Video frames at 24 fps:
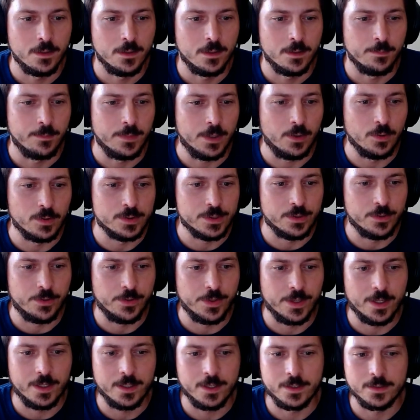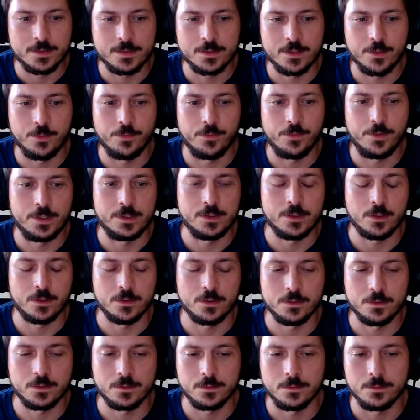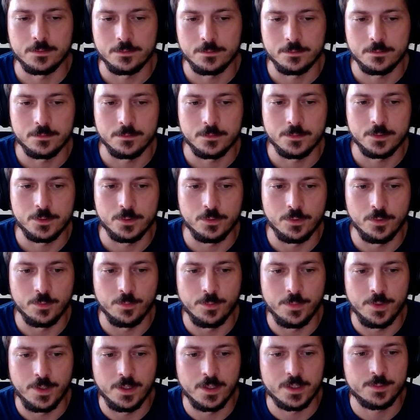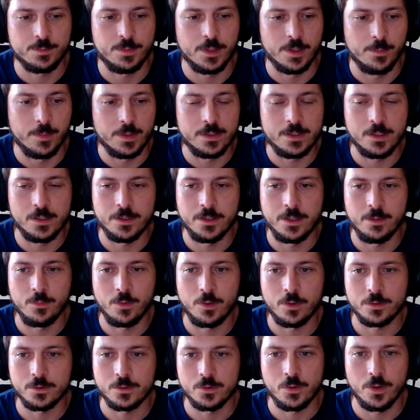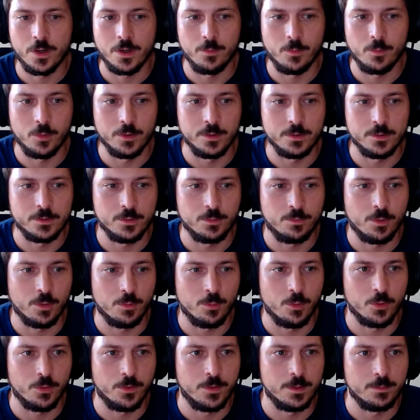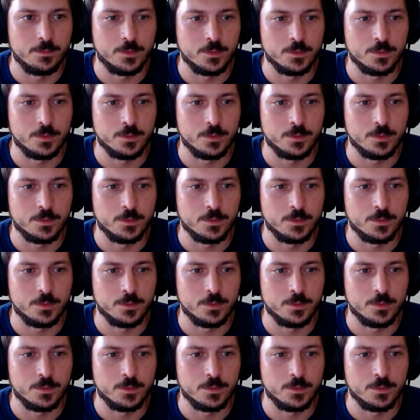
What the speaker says: because I realized some features shouldn't be experimental anymore, so I'm going to promote them to